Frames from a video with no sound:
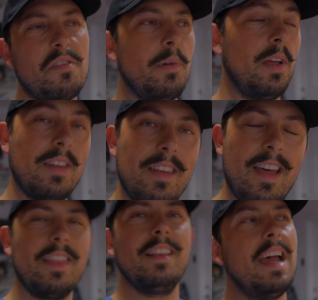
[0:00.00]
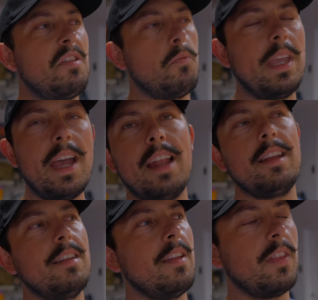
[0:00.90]
But nonetheless, we got
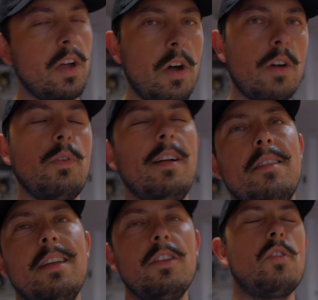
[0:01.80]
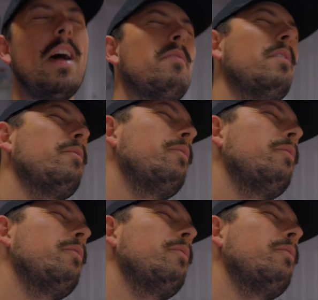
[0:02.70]
it done. The car runs, it drives, it